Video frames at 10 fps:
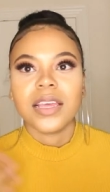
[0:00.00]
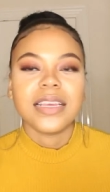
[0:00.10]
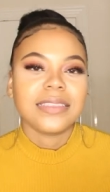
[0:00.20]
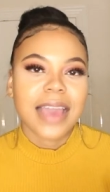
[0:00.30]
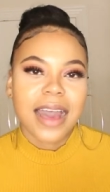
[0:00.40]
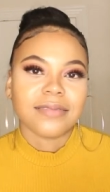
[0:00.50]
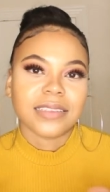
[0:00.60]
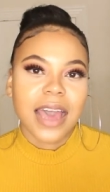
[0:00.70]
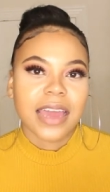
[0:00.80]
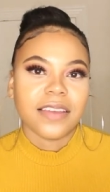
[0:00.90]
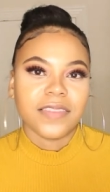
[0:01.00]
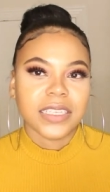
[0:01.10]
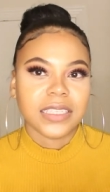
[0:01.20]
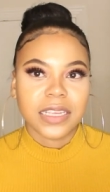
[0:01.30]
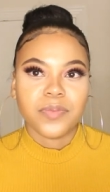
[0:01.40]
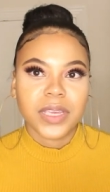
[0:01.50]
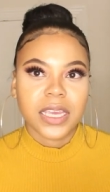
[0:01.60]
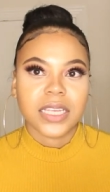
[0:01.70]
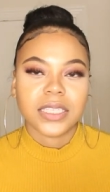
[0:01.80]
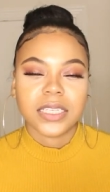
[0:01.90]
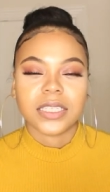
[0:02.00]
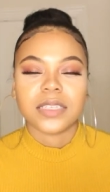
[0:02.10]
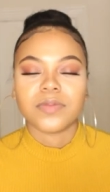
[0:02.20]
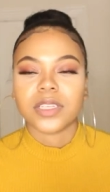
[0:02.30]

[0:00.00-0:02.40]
It's outside of the CPS system.